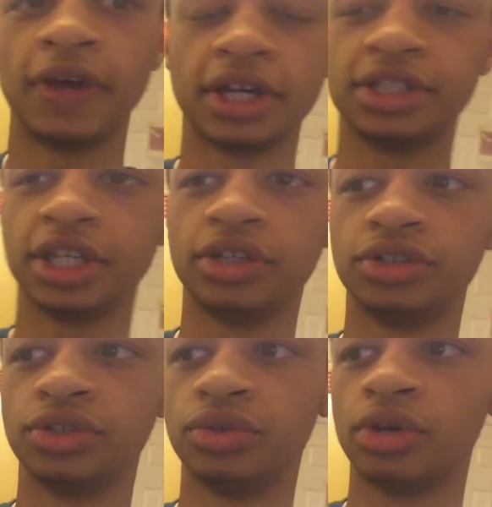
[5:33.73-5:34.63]
that can take you
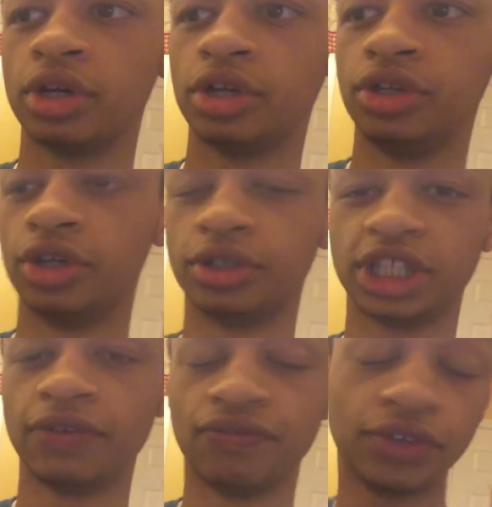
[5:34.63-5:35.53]
to,
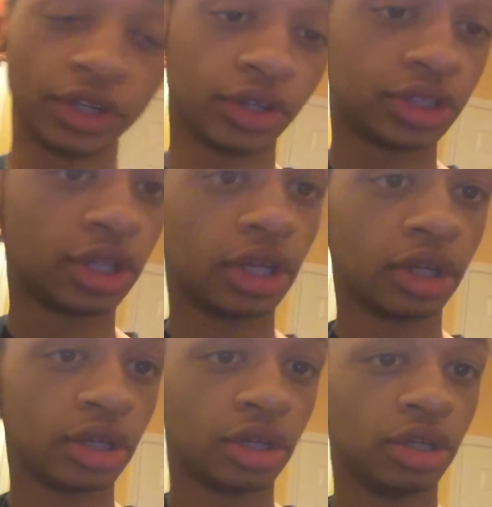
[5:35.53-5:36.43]
7 figures?
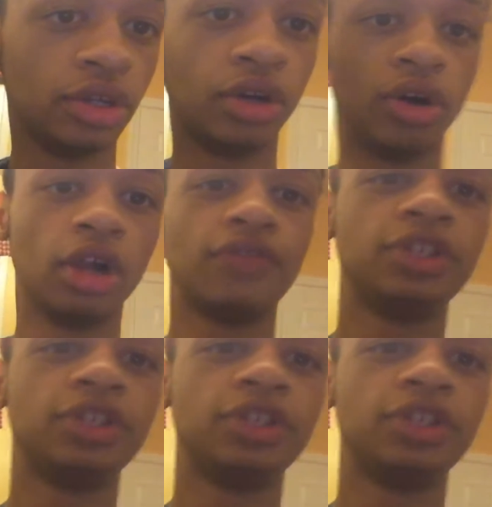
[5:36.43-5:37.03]
All of